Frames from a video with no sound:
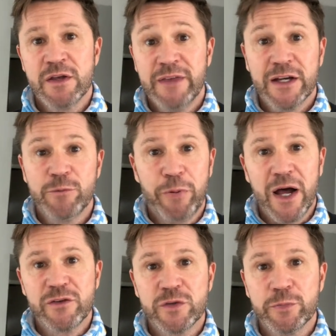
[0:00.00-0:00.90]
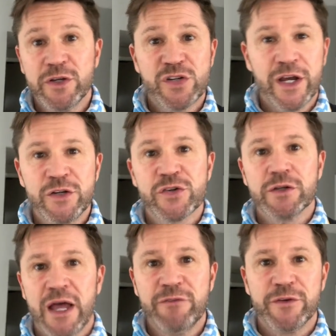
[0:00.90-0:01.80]
that could possibly change your
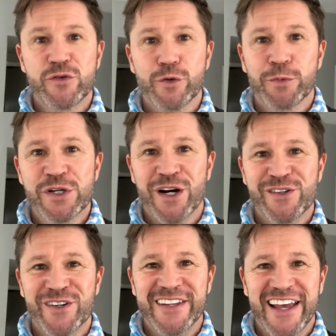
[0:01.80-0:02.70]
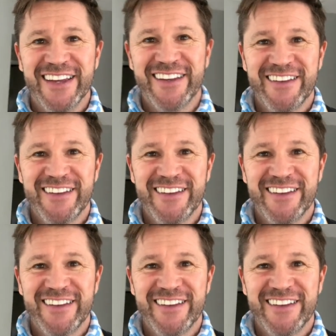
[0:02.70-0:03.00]
life and supercharge your day.